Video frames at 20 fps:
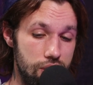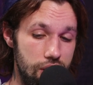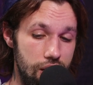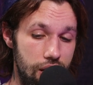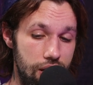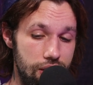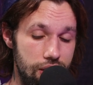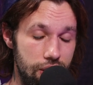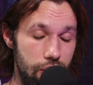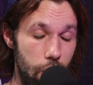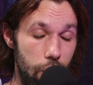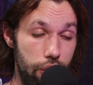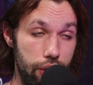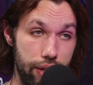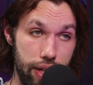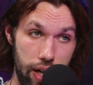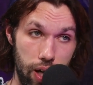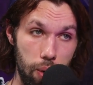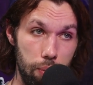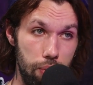say I did go to the
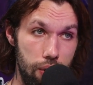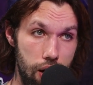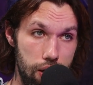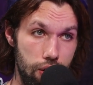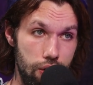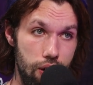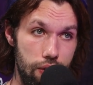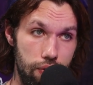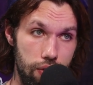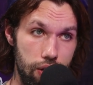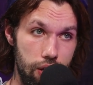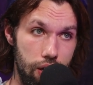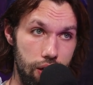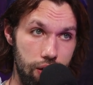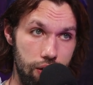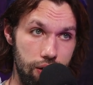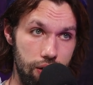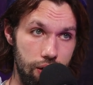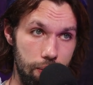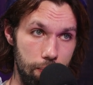chiropractor after
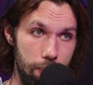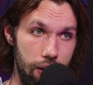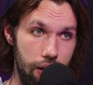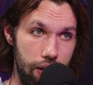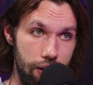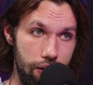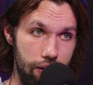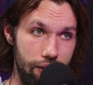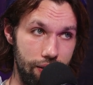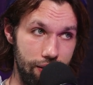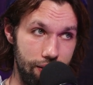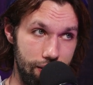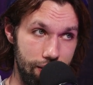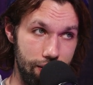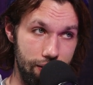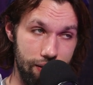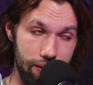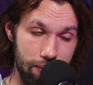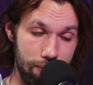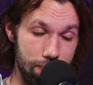that, and I
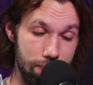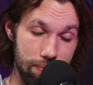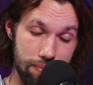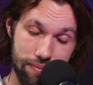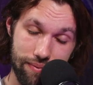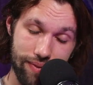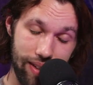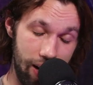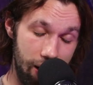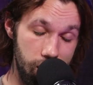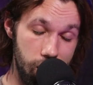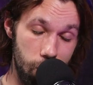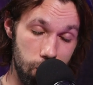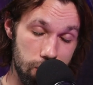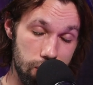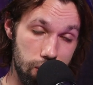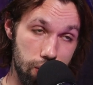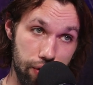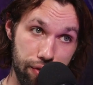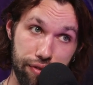
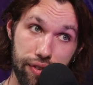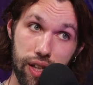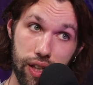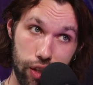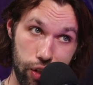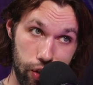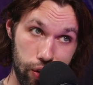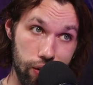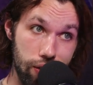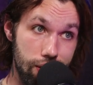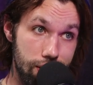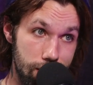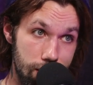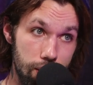was a little fuckered.